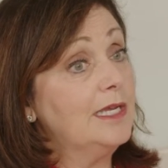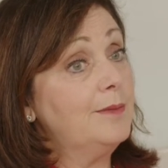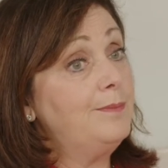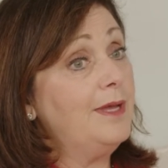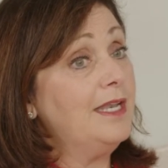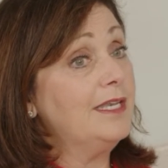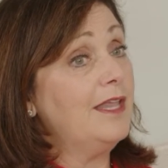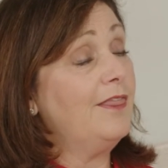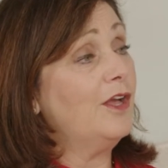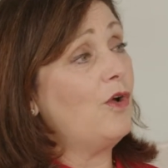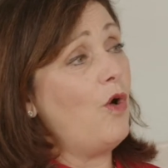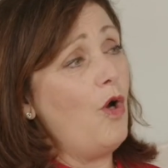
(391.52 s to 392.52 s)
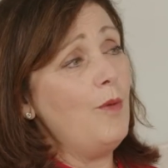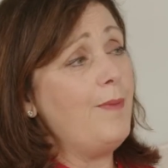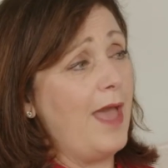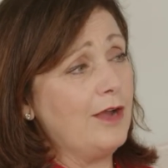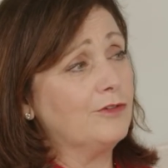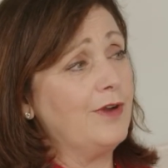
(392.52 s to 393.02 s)
but the
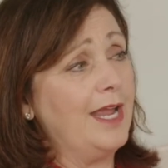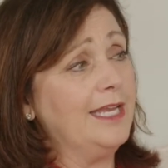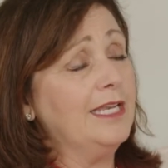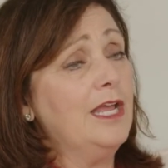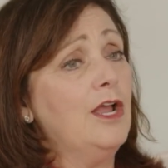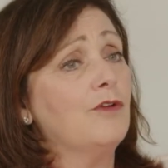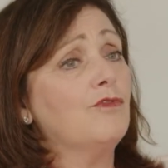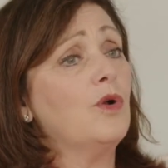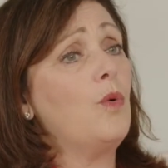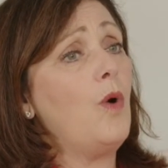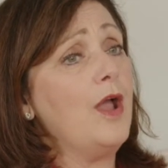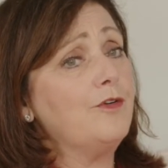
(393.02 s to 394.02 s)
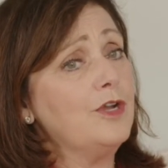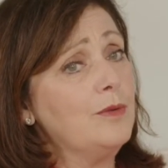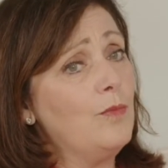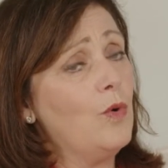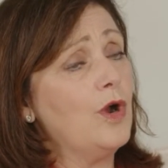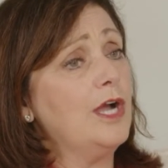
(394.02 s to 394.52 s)
callback rate
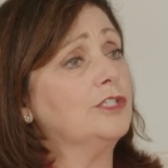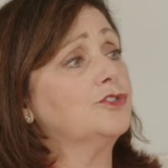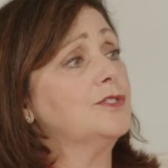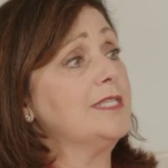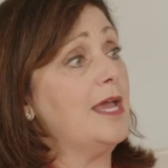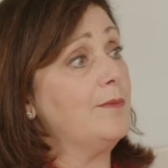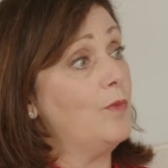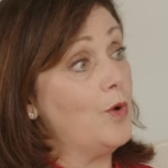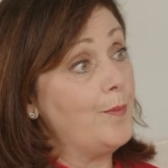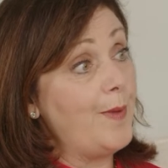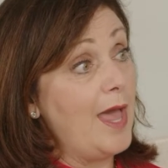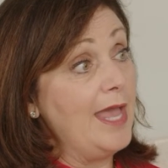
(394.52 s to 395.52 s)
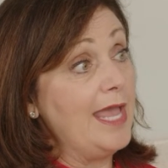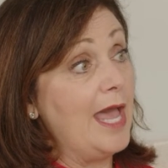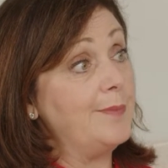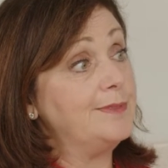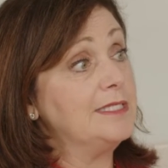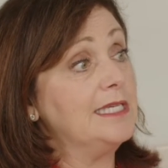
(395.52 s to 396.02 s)
requiring more ultrasound, more
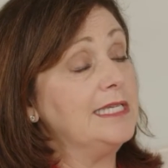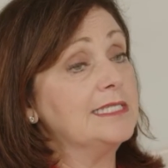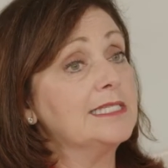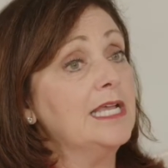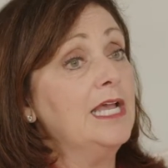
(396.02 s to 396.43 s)
biopsies,